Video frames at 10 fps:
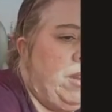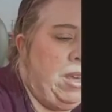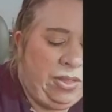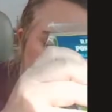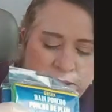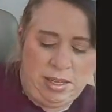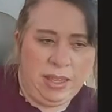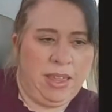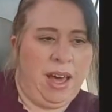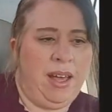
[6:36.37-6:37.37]
and things
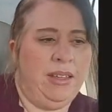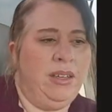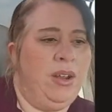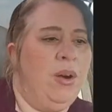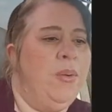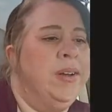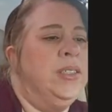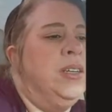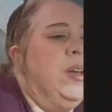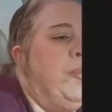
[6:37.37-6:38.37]
like that, you know,
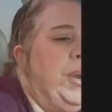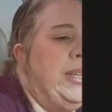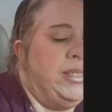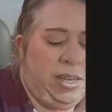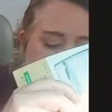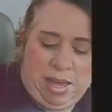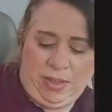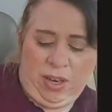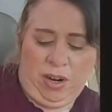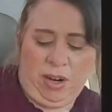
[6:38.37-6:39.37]
brands like
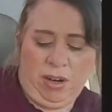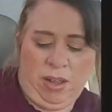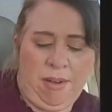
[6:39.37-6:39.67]
that that are